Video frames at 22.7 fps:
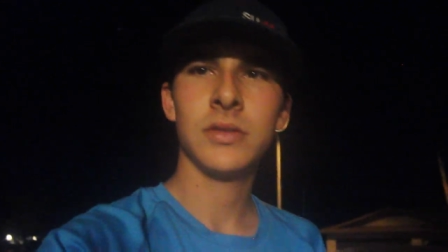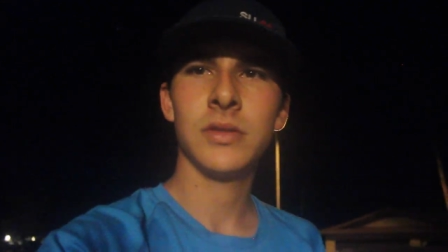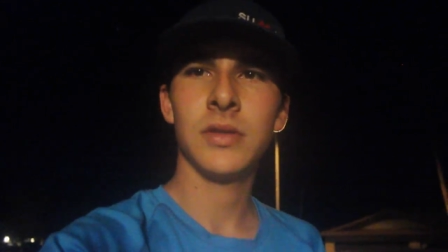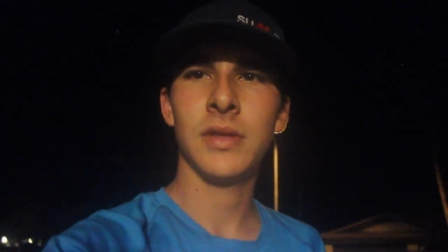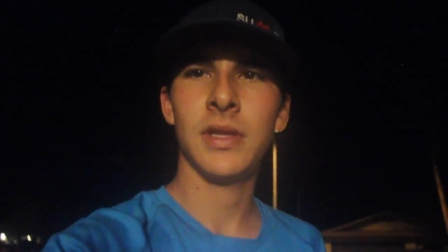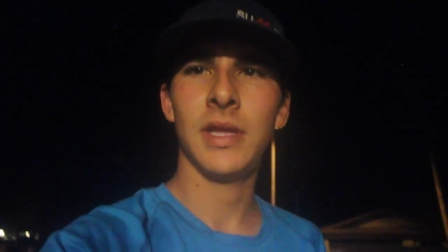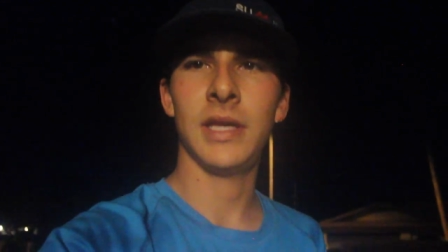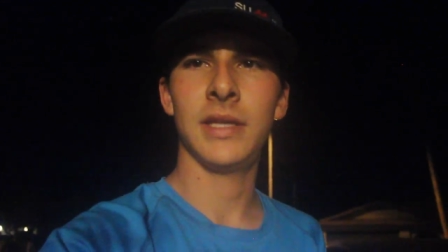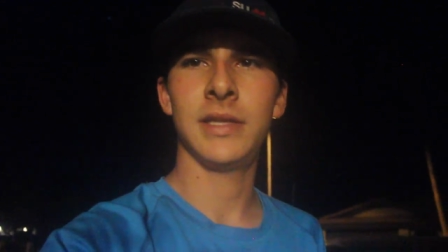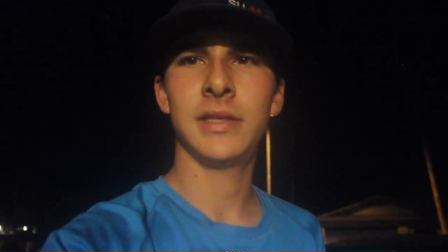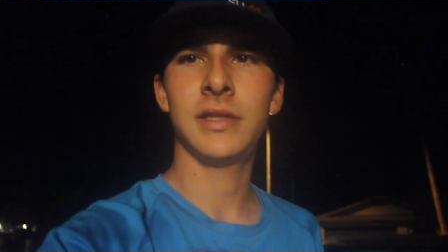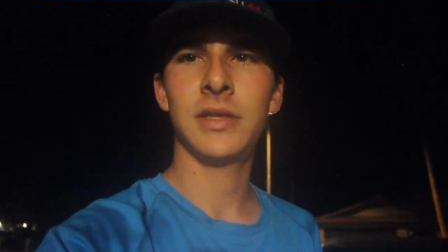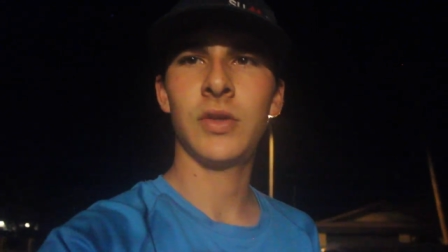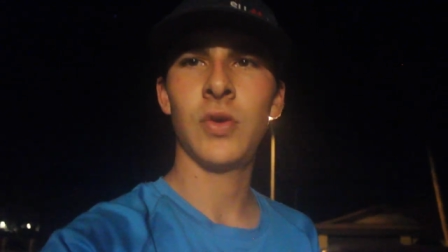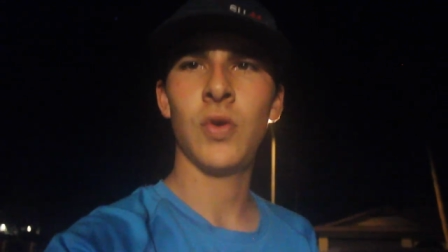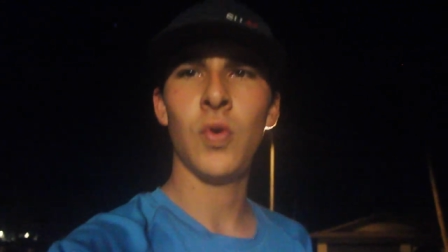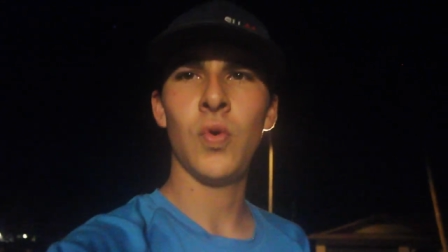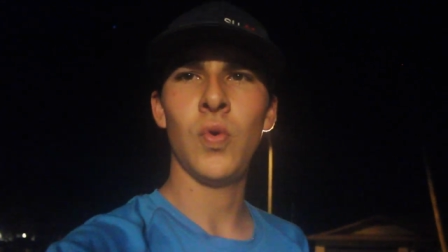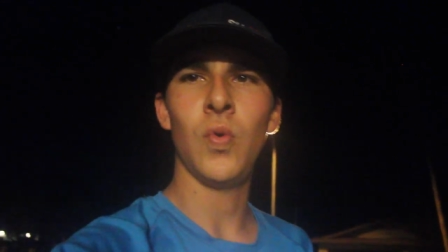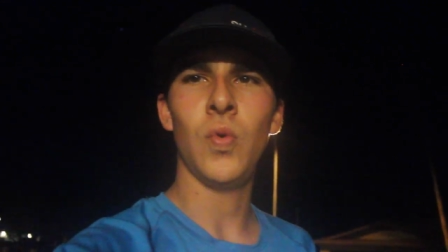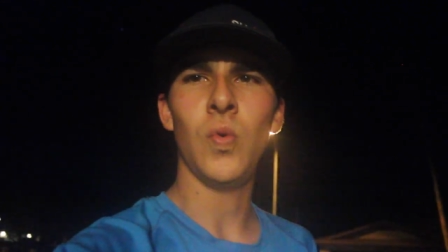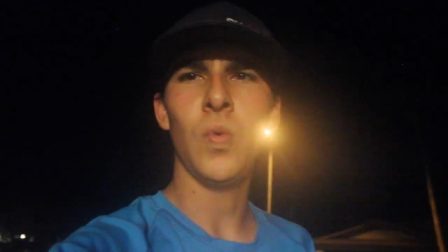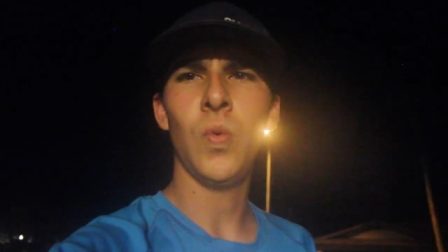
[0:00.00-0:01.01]
so that's
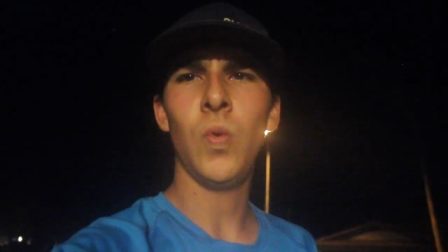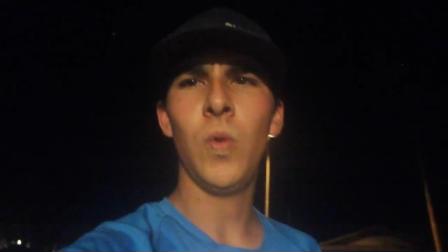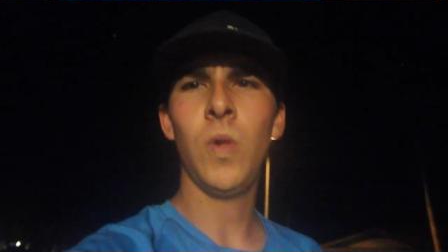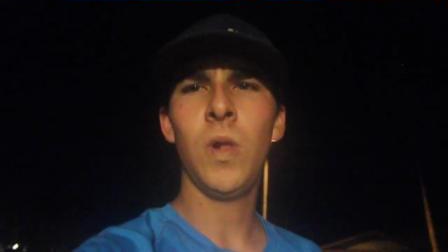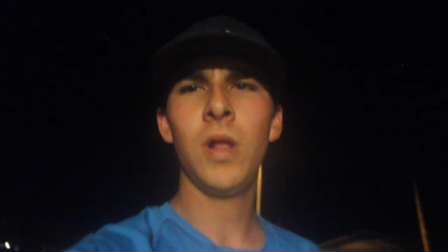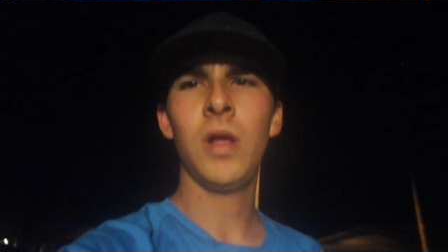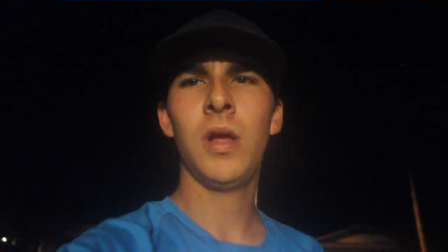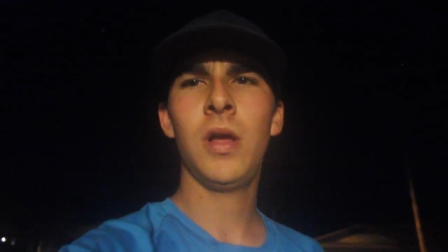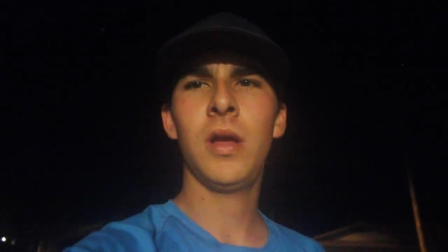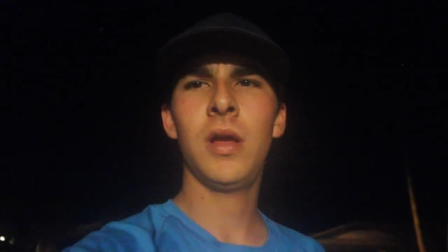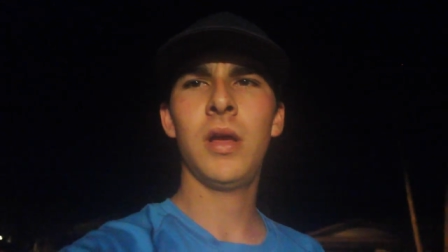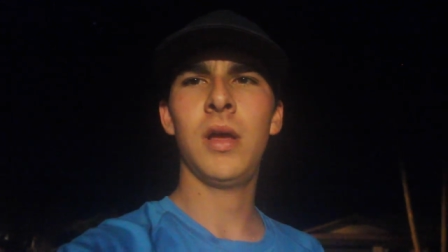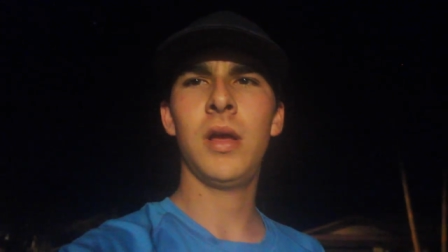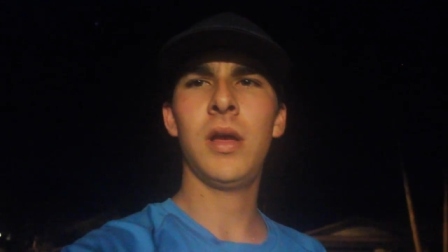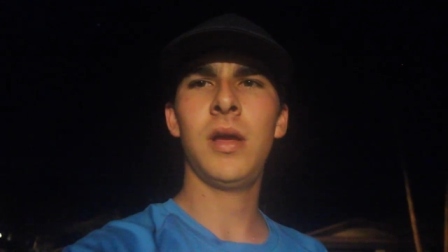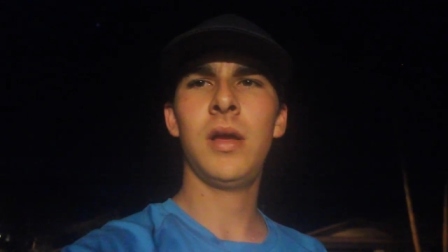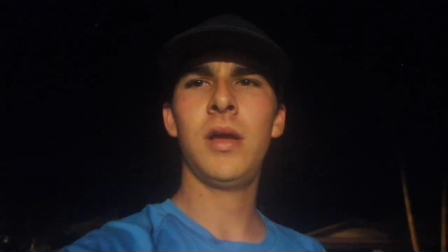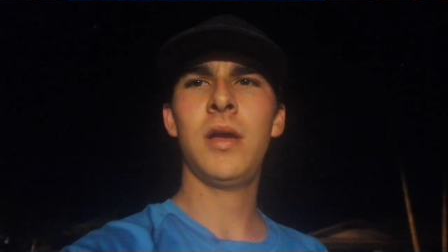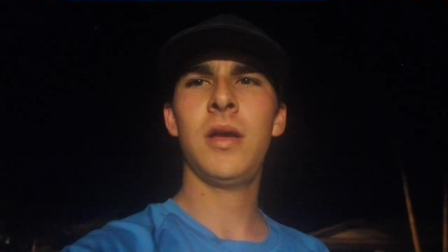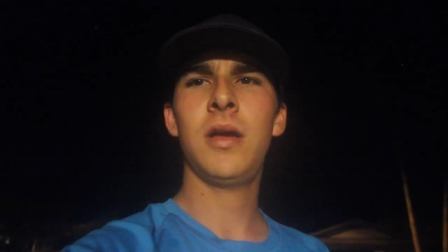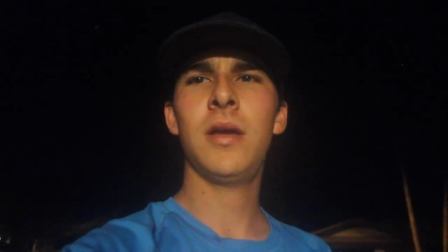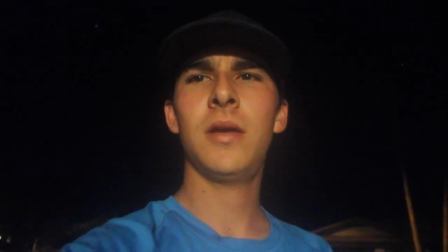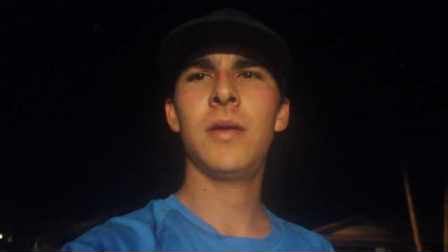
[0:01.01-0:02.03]
cool.
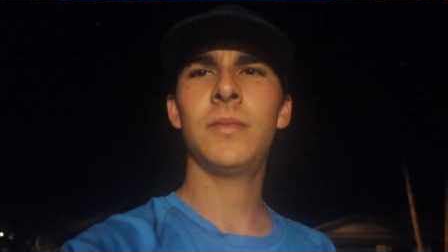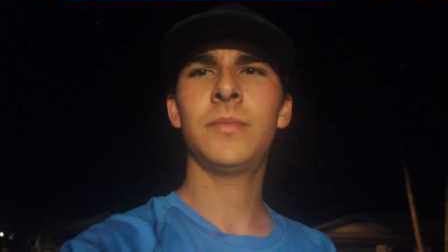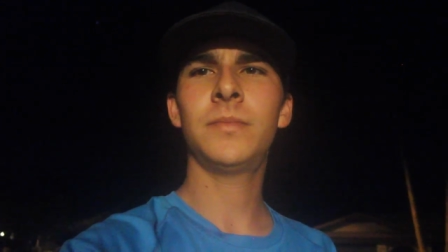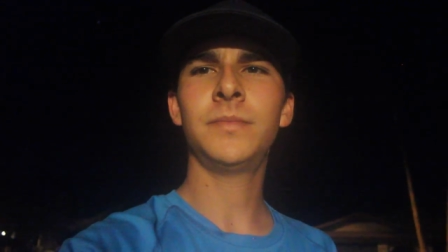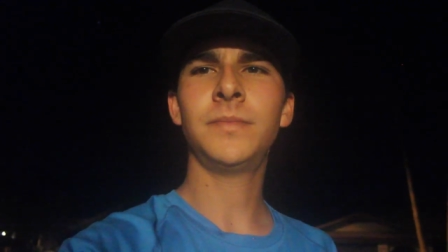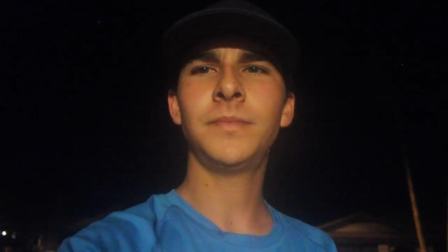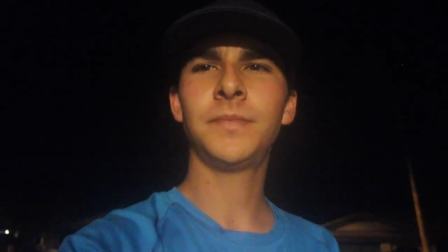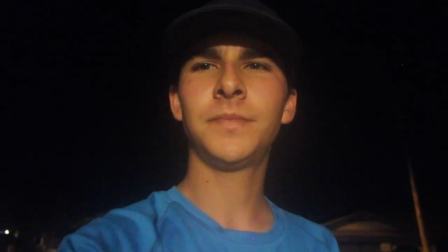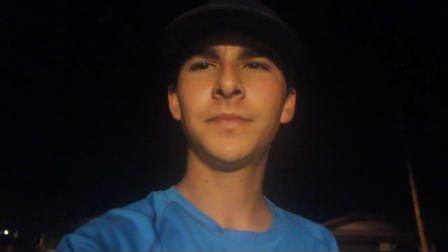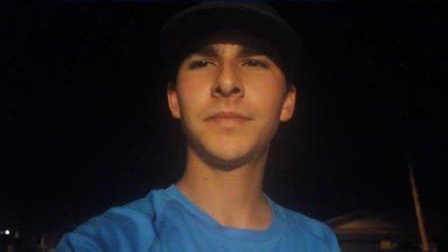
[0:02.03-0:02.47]
Um,